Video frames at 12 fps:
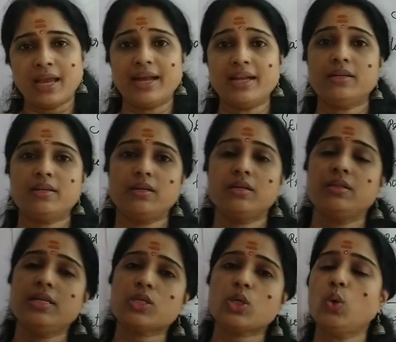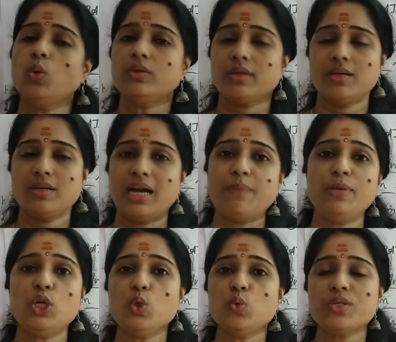And this cloth can
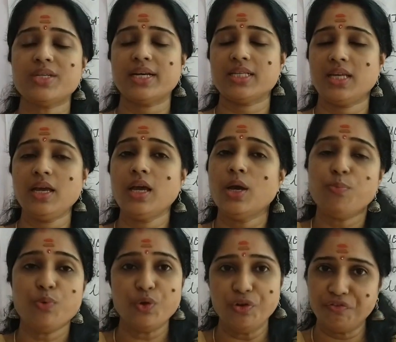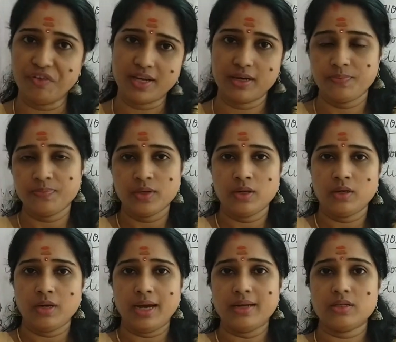be used as a purifier.
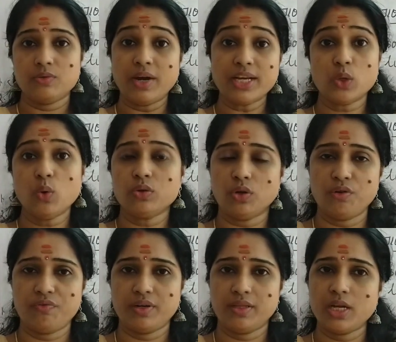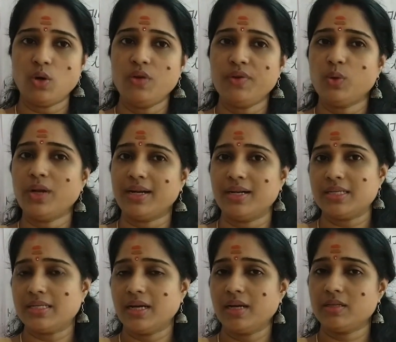And white cloth often, then only we could
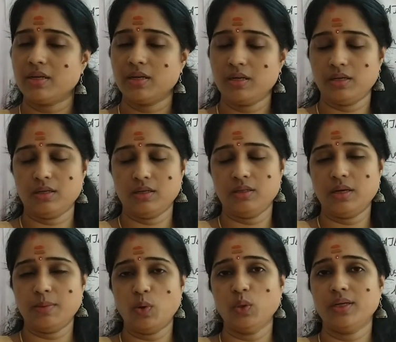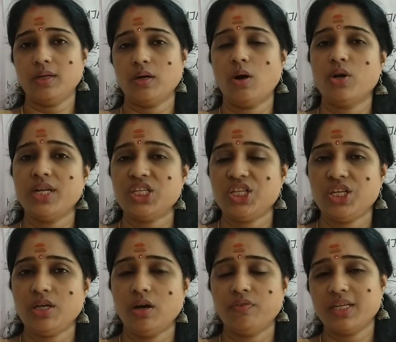understand about the
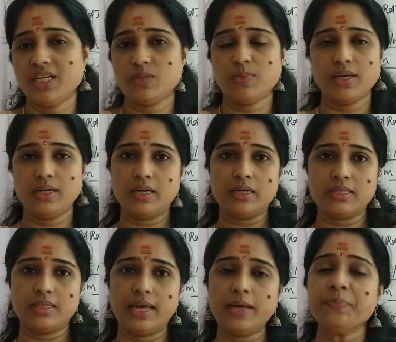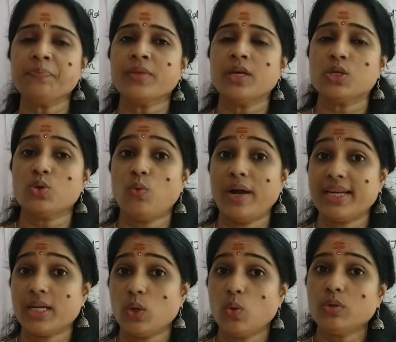quantity of the dust particles there. So
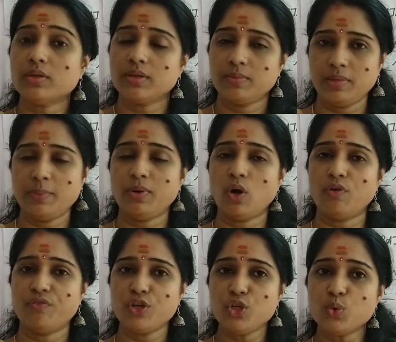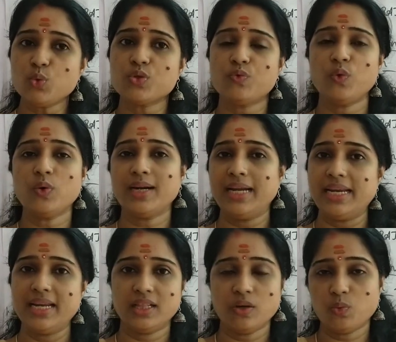white cloth people often use for
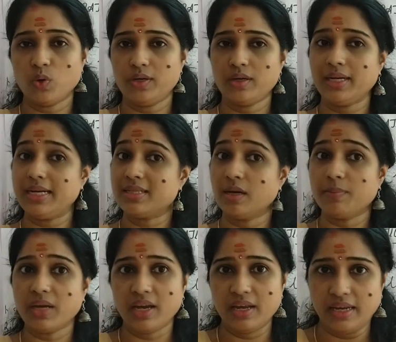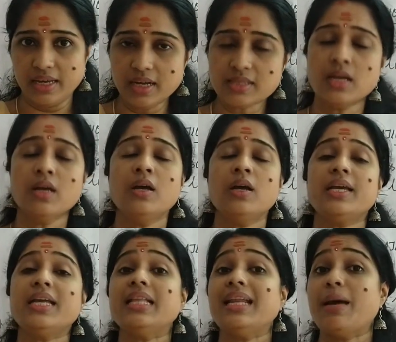cleaning the water in some areas.
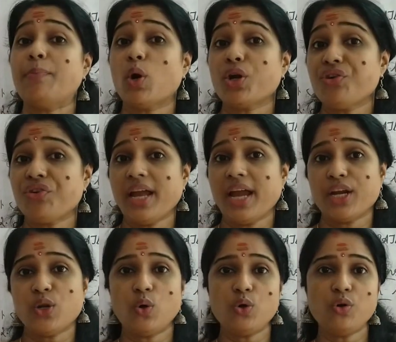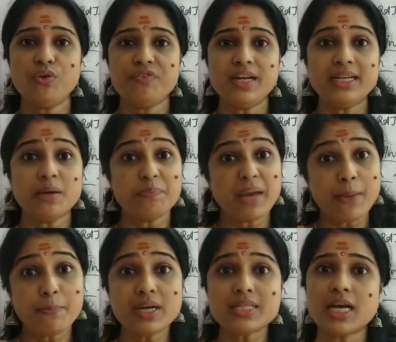In the laboratory and all, filter
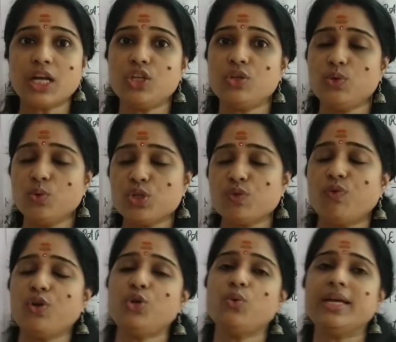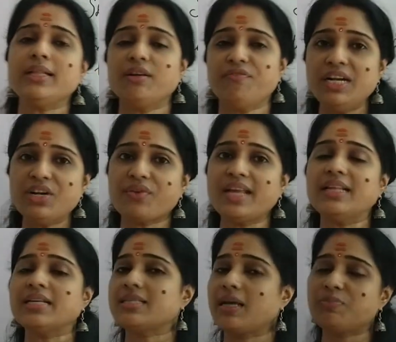papers are used for doing the
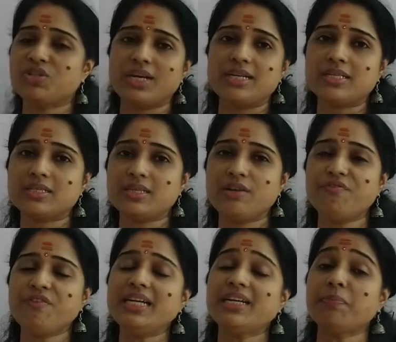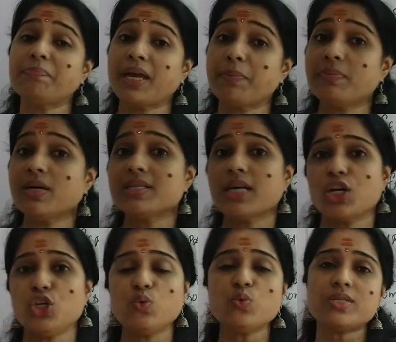filtering the substances. In filter papers
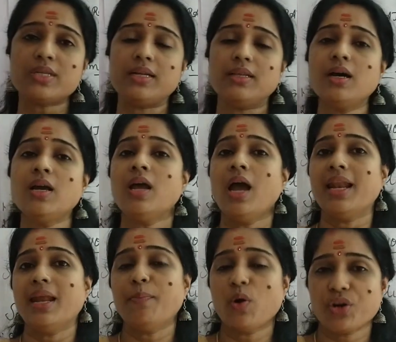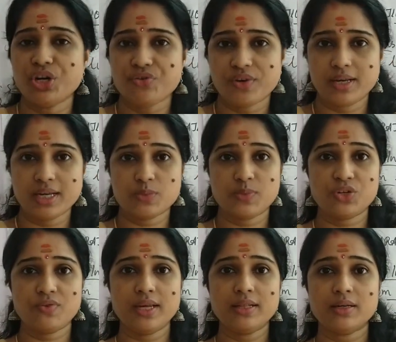are used in the laboratory,
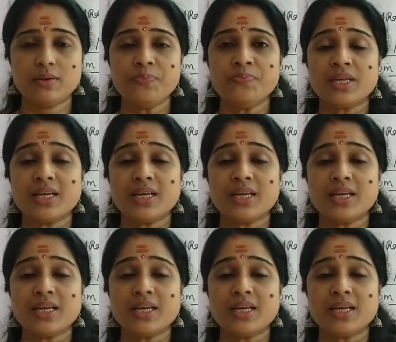especially the